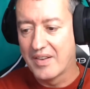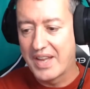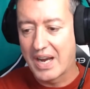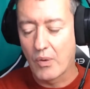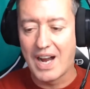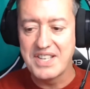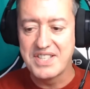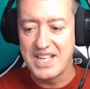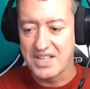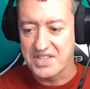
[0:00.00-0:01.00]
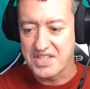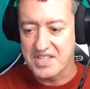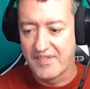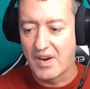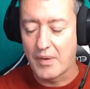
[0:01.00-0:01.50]
their ideas. It's
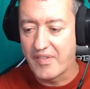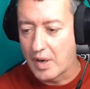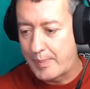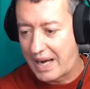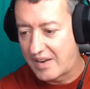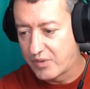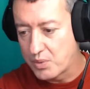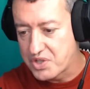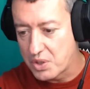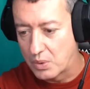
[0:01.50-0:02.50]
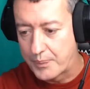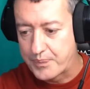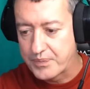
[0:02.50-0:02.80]
a very, very powerful tool.